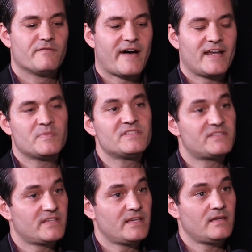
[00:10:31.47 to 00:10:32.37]
Vitamin
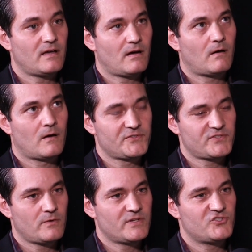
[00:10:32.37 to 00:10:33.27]
C
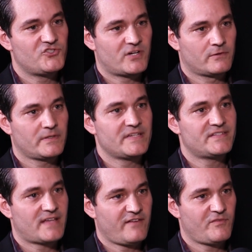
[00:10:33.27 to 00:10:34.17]
also is generally
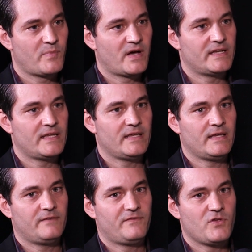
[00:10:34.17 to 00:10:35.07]
safe, but
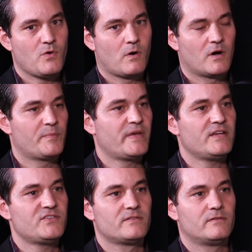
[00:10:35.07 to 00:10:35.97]
if you are a
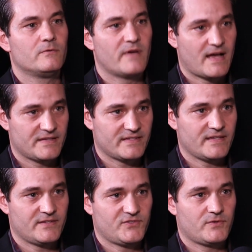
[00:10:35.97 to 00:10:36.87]
patient who has a
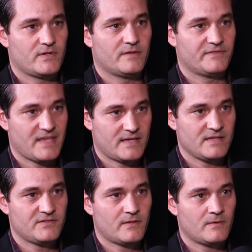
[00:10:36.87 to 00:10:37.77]
history of
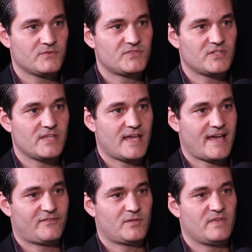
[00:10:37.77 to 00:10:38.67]
kidney stones, you
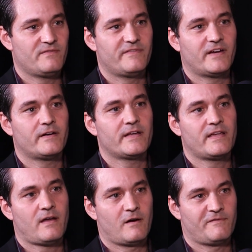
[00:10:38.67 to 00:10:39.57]
have to be very
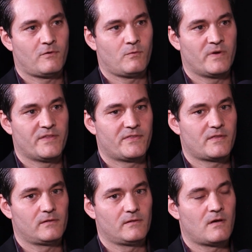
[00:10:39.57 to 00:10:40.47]
careful with
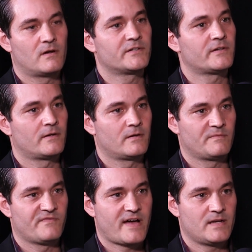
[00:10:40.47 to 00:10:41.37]

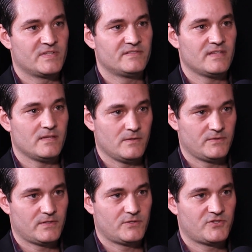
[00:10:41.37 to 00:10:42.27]
long-term vitamin C
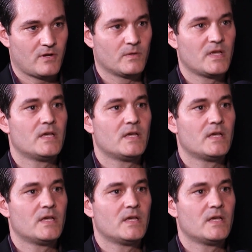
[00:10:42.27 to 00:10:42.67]
usage. So,